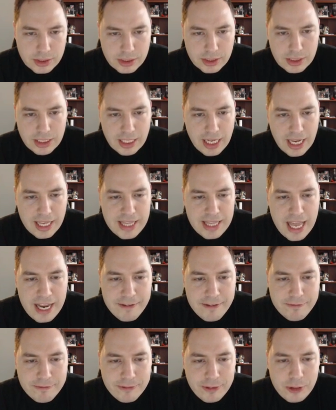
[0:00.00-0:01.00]
And that
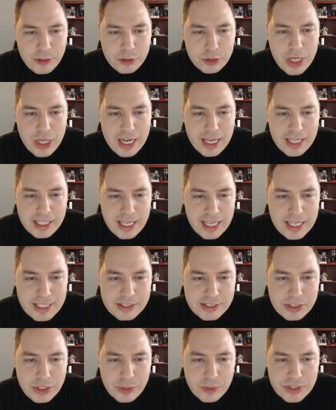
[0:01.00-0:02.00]
Inferno Dragon is
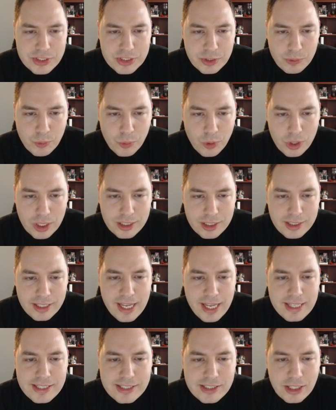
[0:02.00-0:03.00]
doing some work
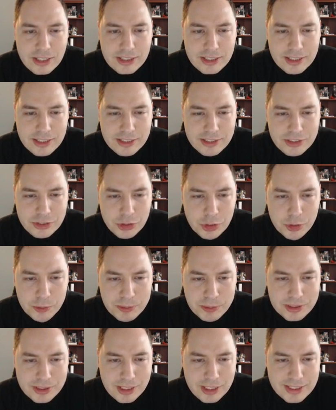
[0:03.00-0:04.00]
against our
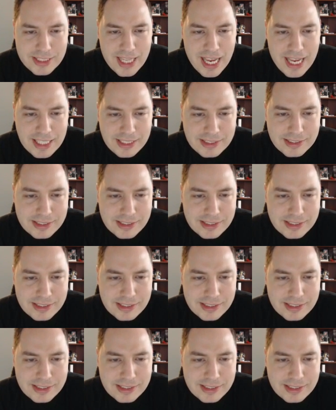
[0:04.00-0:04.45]
troops, our tanks.